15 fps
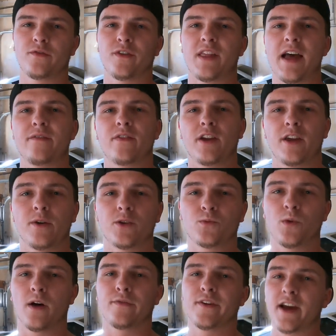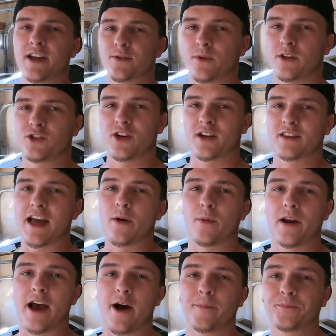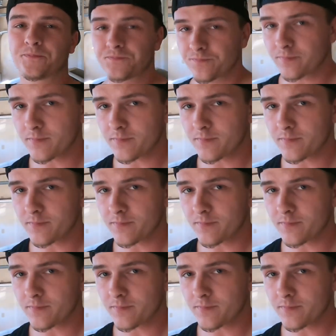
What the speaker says: for that video as well if you guys check that one out.